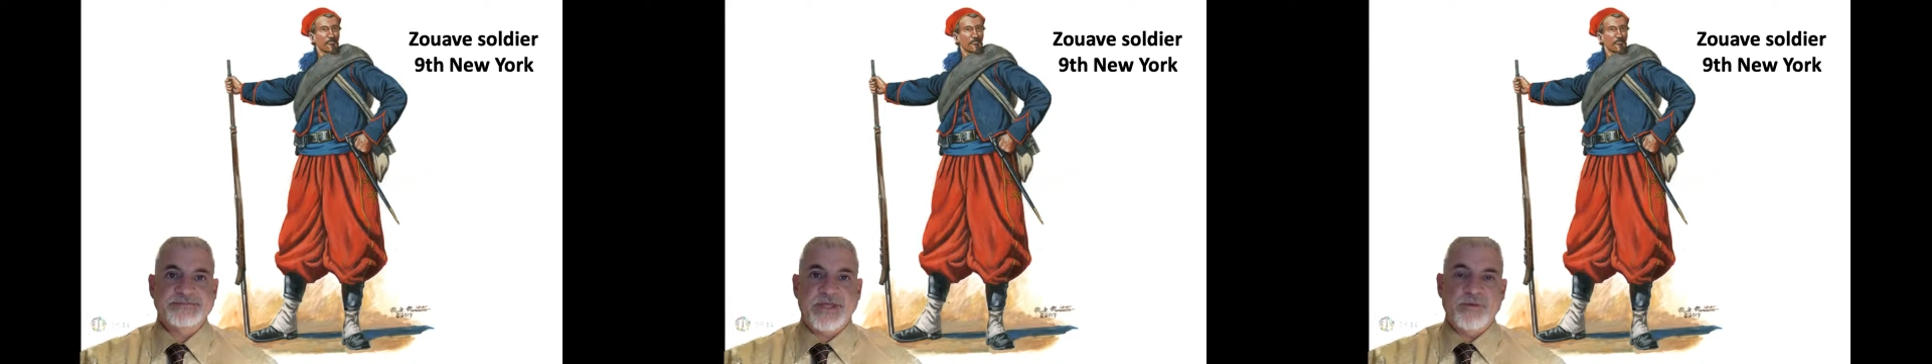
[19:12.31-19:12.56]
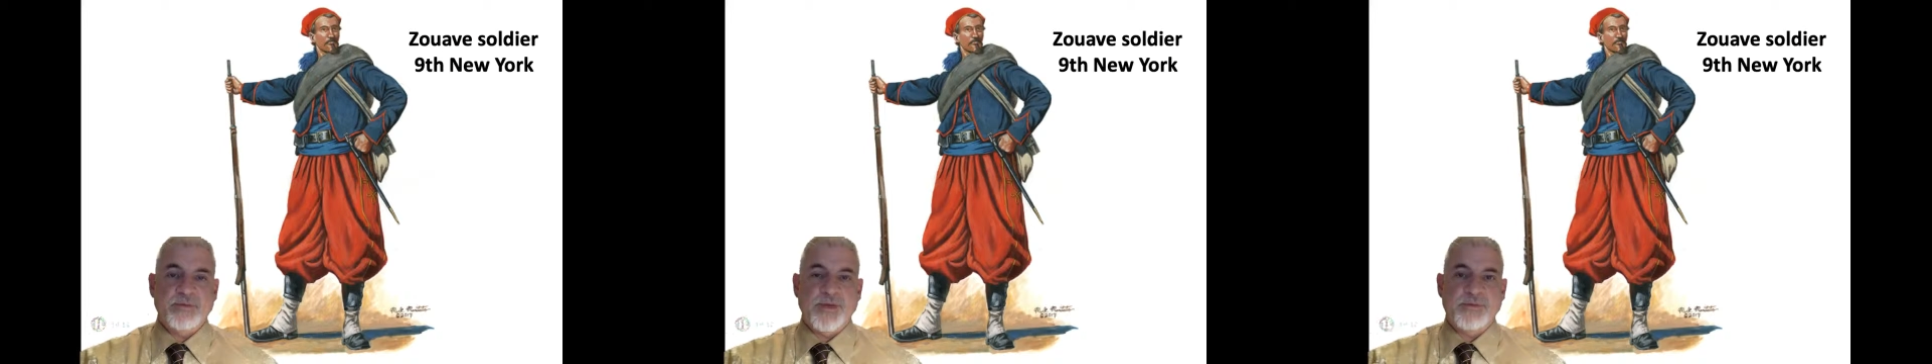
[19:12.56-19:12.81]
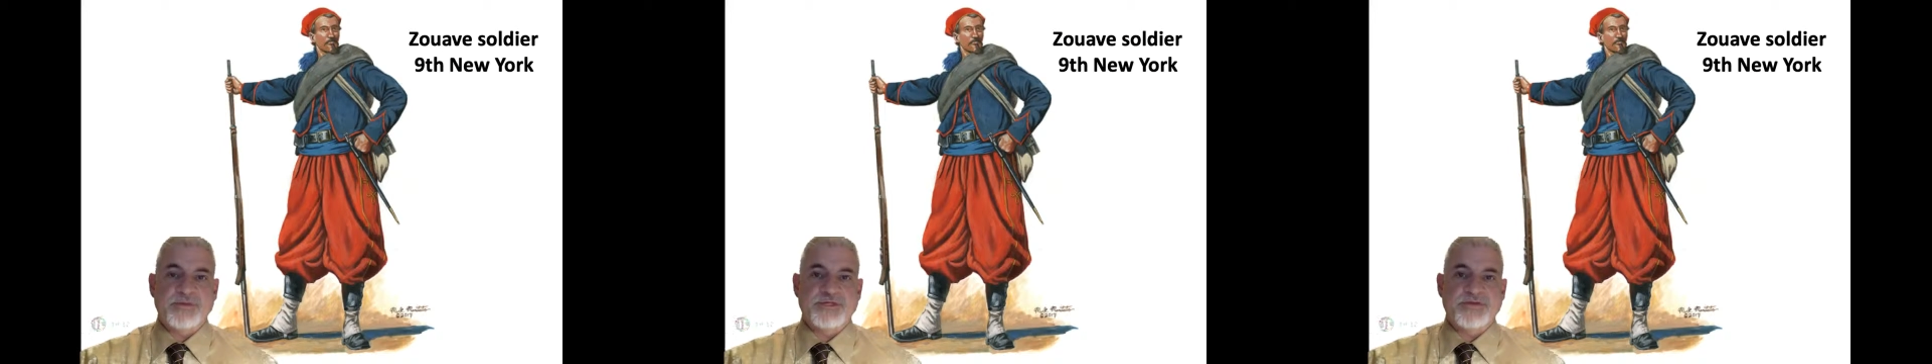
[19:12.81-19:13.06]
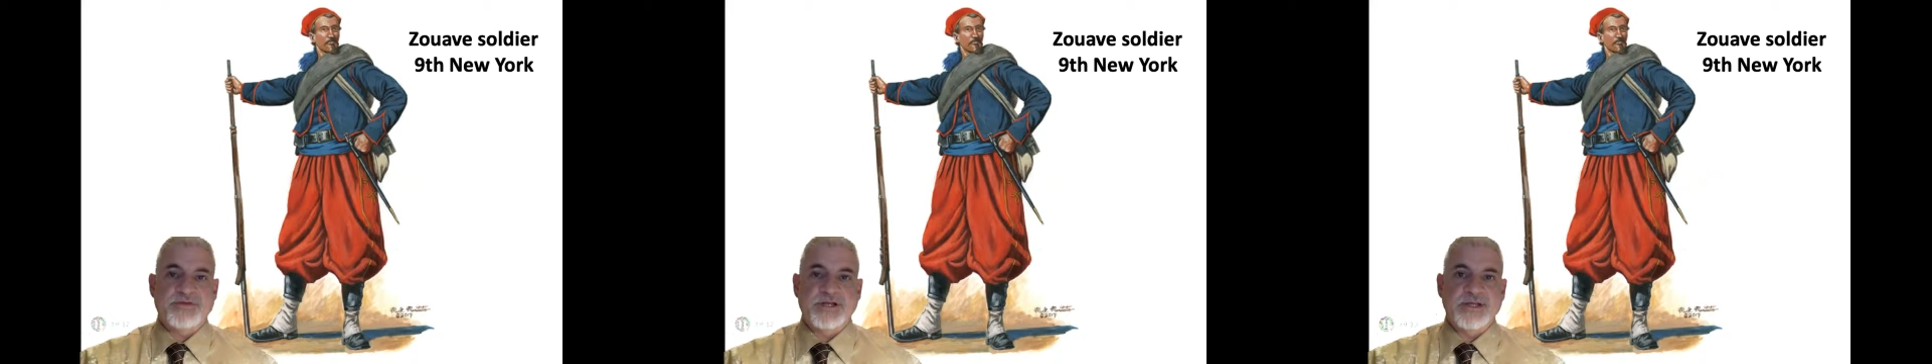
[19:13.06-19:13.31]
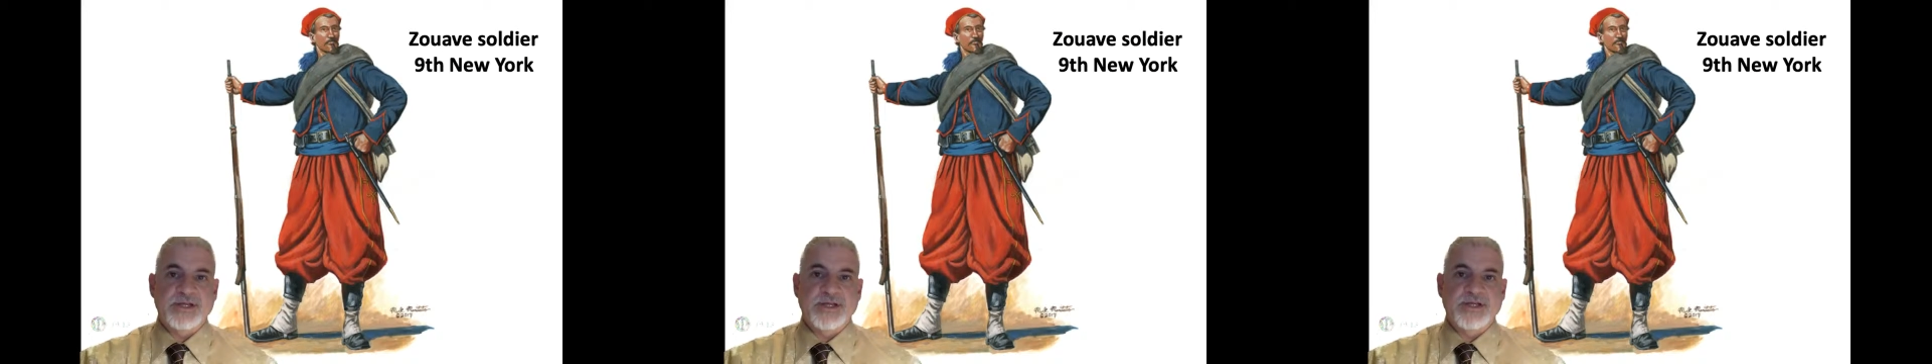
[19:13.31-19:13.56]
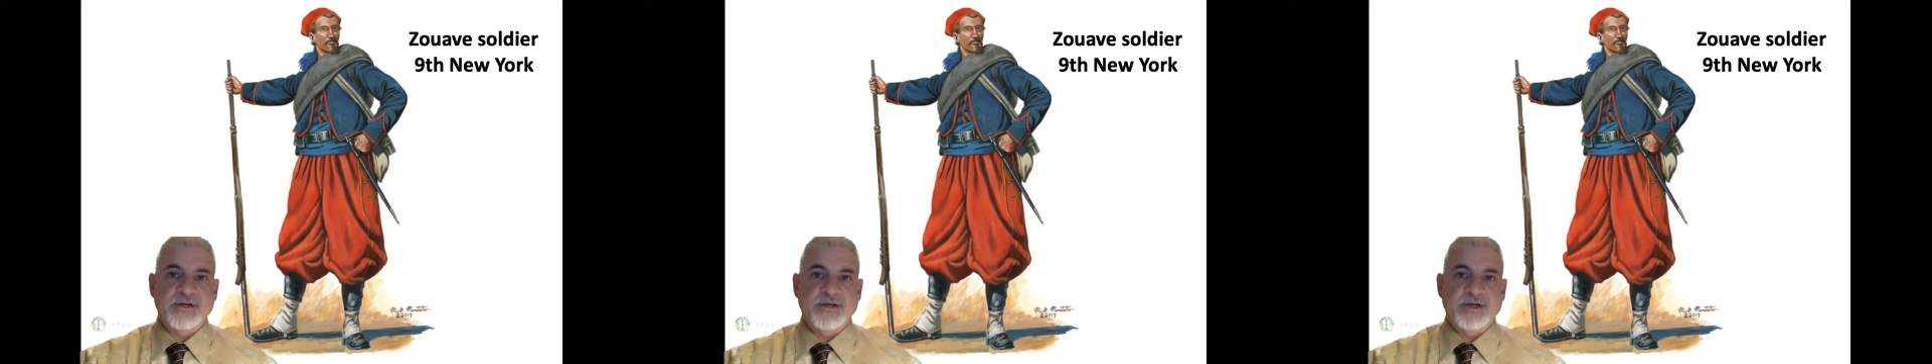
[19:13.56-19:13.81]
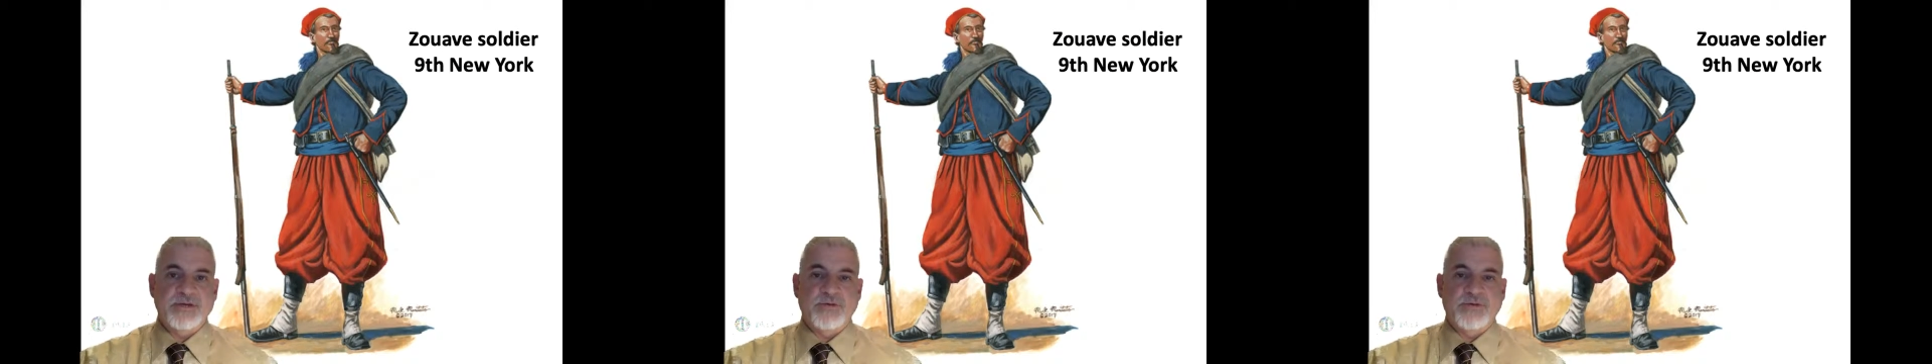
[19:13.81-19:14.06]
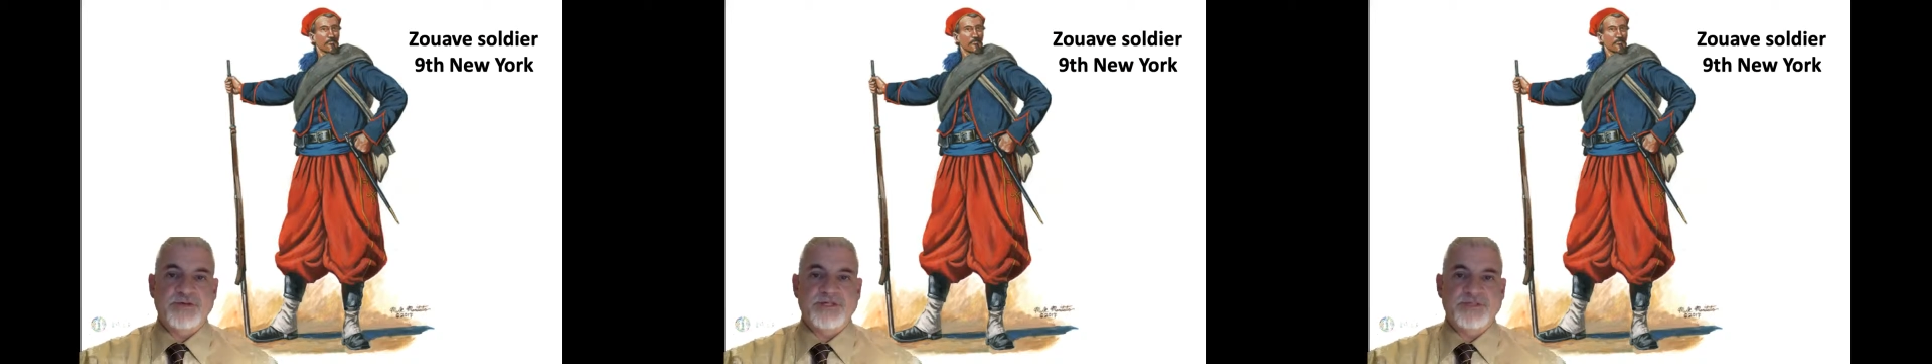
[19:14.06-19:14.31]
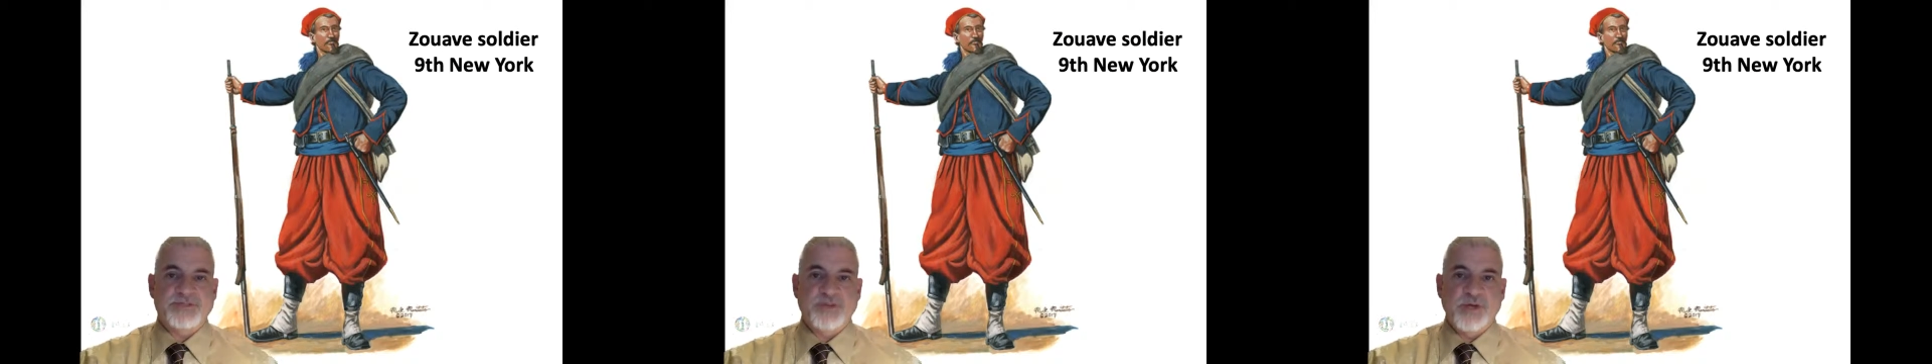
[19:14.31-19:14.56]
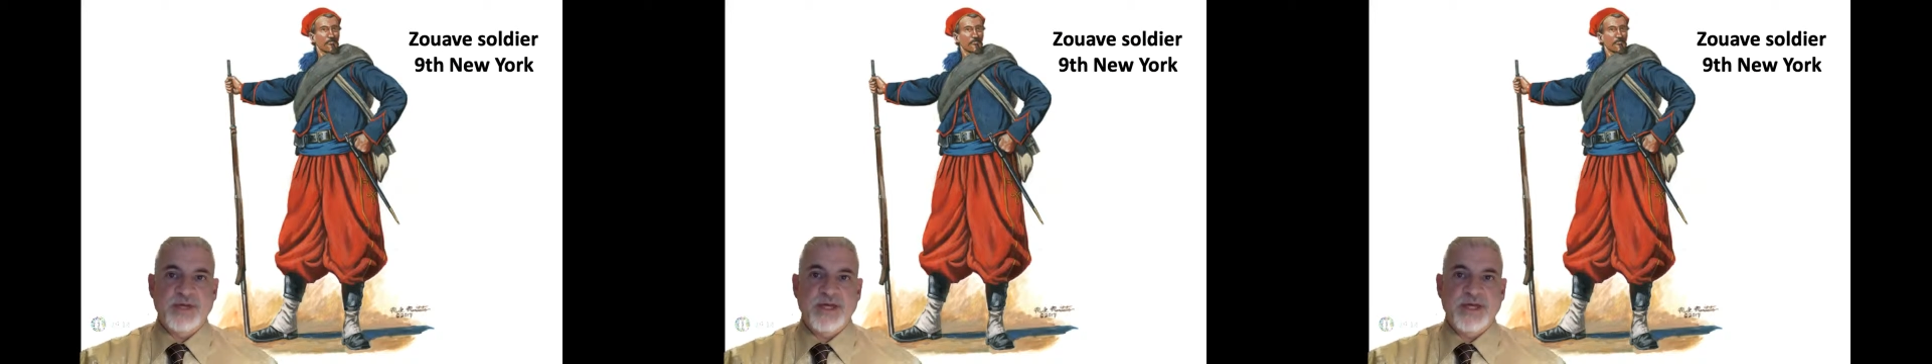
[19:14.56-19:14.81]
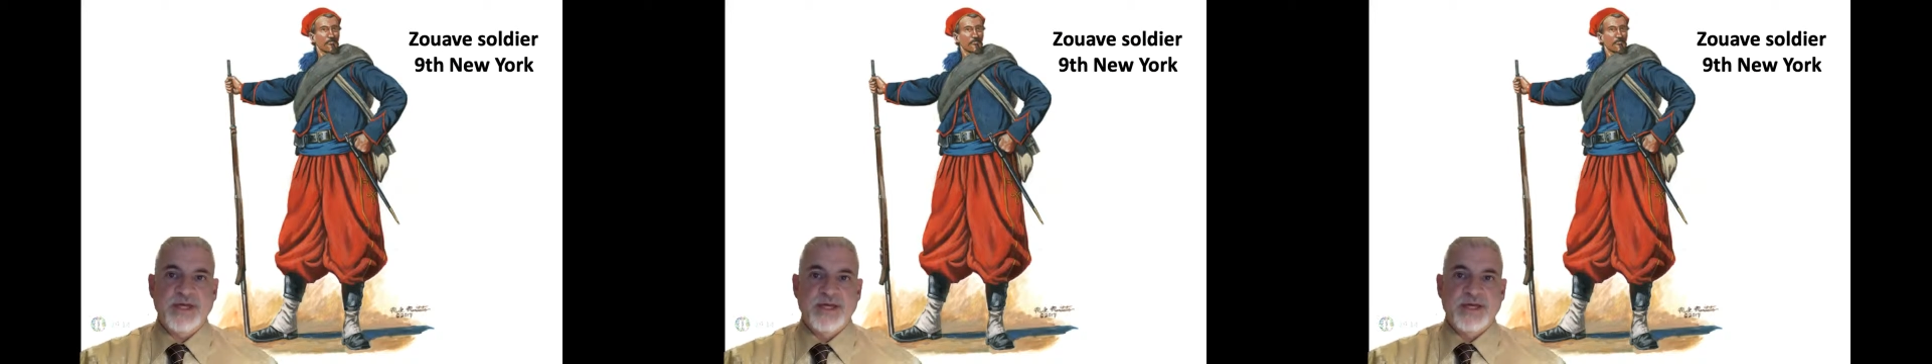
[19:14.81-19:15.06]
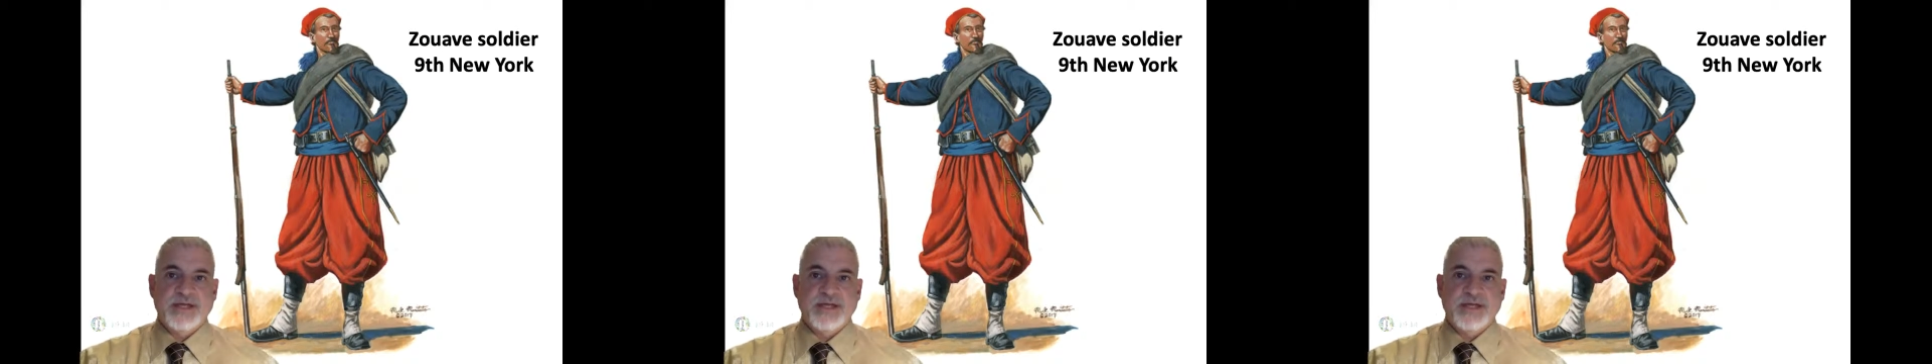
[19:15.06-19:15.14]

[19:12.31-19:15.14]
They were members of an elite unit with an esprit